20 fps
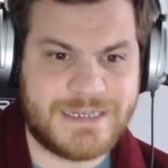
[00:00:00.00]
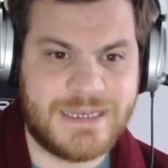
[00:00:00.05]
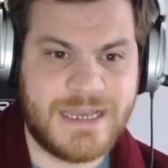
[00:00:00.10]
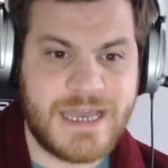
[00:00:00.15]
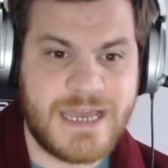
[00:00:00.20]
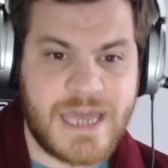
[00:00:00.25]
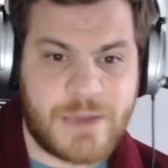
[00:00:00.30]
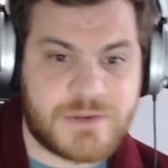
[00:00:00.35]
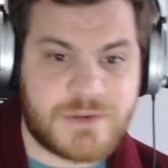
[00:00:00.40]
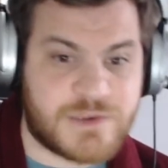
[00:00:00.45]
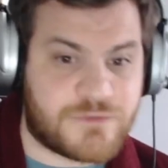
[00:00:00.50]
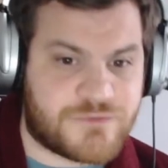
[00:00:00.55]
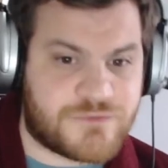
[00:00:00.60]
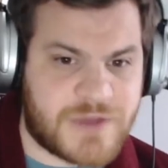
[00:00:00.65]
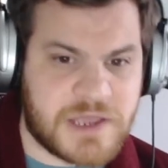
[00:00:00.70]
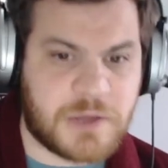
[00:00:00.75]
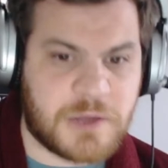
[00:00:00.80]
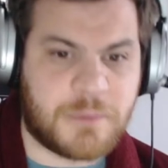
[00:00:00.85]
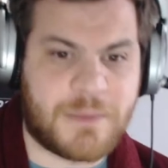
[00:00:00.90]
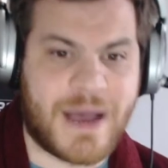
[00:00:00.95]
It was a real
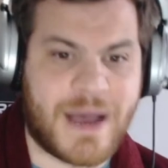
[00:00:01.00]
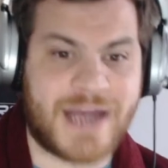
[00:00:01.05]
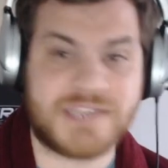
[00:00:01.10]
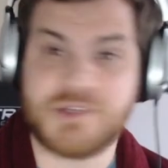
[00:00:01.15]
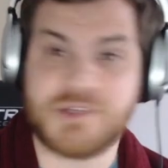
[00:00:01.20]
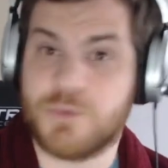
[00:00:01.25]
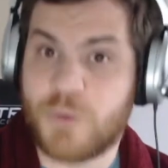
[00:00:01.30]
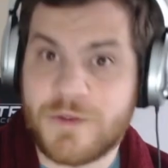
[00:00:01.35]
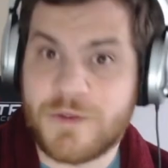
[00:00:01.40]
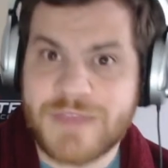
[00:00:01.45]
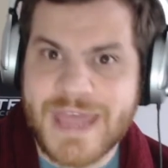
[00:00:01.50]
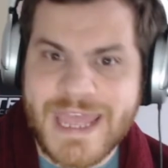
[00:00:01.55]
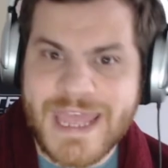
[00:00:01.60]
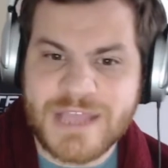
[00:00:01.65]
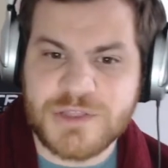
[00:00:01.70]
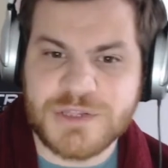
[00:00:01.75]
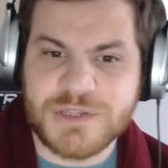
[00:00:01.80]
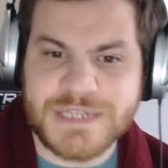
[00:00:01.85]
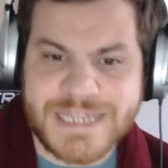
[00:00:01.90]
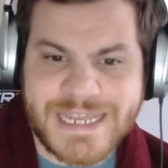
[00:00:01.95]
battle, one that
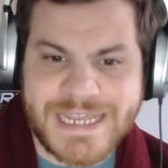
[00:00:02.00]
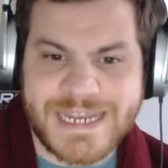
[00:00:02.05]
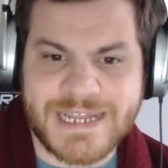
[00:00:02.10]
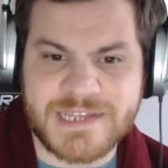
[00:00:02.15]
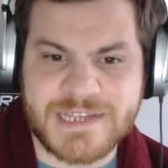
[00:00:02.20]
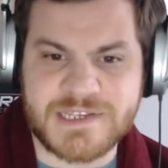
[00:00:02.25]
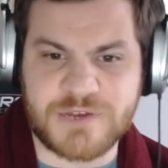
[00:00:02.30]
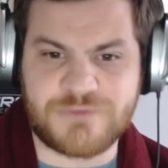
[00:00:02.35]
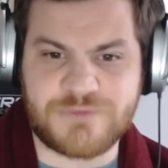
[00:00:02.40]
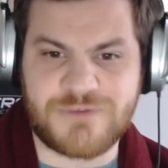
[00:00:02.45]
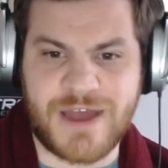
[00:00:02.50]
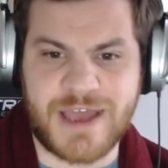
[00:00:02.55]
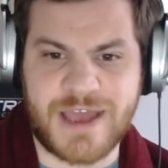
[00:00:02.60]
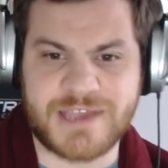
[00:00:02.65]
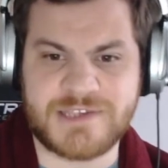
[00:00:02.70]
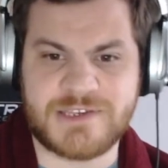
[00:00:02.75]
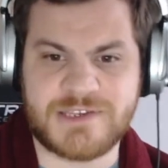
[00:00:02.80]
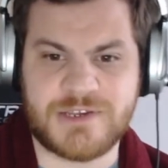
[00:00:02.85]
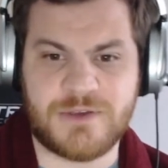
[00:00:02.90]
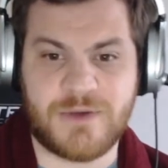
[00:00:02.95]
England needed to rise
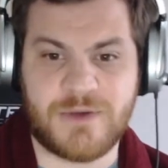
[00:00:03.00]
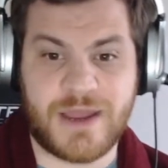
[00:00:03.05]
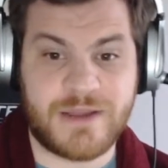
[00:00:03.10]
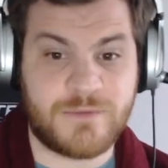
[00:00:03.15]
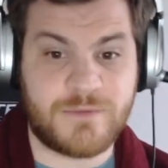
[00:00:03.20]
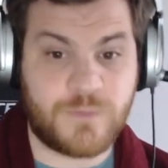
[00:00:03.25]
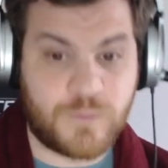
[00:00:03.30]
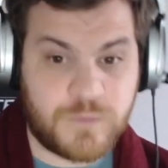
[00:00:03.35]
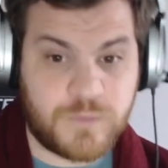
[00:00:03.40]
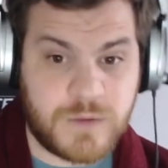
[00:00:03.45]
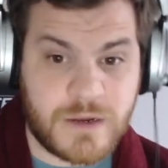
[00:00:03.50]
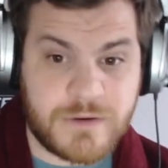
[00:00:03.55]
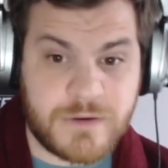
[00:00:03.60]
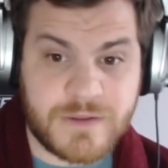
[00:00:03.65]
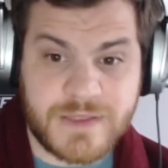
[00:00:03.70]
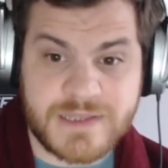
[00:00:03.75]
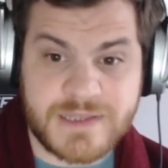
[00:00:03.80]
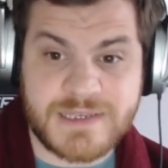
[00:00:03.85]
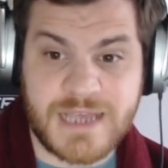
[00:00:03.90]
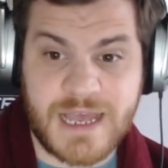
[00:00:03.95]
to, and were at the
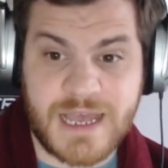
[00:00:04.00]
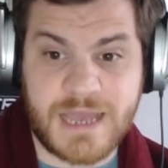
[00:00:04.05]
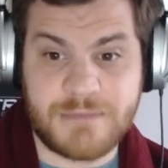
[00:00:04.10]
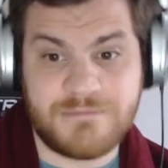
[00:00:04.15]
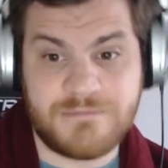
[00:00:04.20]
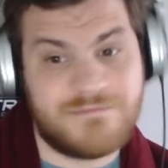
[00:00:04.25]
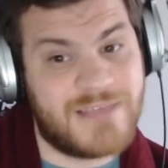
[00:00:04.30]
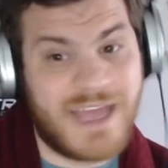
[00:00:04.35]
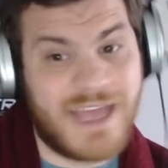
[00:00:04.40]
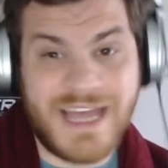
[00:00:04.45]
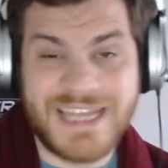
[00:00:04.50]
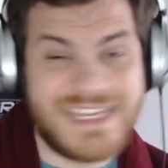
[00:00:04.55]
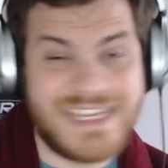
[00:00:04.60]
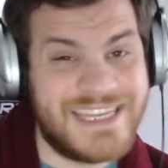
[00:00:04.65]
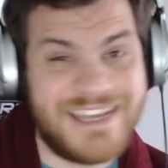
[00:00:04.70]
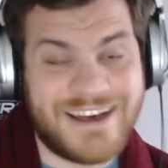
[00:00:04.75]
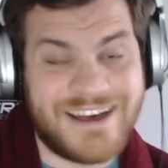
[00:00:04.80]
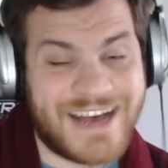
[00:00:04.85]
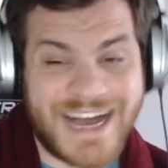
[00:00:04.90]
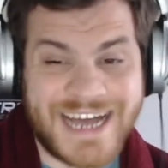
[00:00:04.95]
time
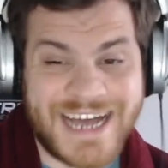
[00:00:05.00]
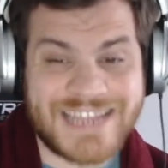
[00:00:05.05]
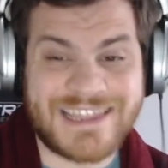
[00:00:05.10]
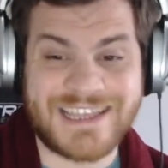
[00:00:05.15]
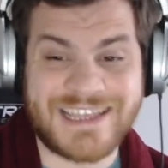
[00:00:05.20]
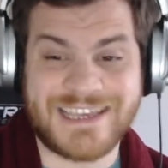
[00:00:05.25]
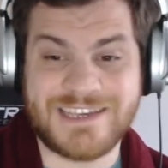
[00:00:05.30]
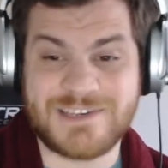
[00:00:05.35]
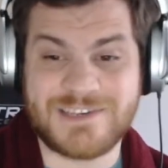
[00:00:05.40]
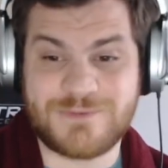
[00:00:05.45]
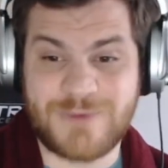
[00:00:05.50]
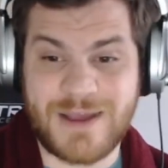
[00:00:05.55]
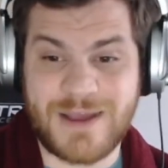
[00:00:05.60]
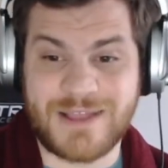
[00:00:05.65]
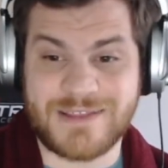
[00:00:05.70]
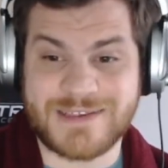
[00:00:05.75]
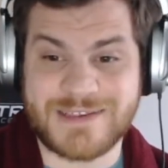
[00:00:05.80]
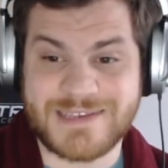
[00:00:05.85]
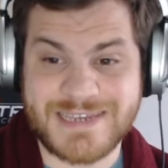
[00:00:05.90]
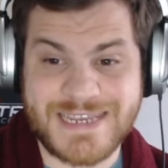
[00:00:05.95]
not handling as well
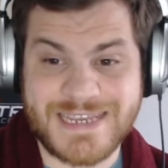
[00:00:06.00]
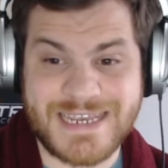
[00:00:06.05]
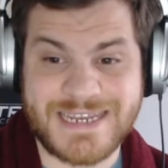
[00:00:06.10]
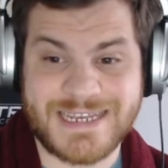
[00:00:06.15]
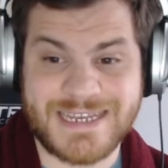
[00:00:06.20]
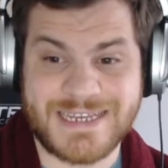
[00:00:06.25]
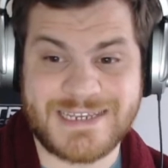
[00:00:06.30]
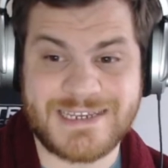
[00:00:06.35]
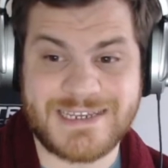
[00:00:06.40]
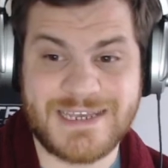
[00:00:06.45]
as needed.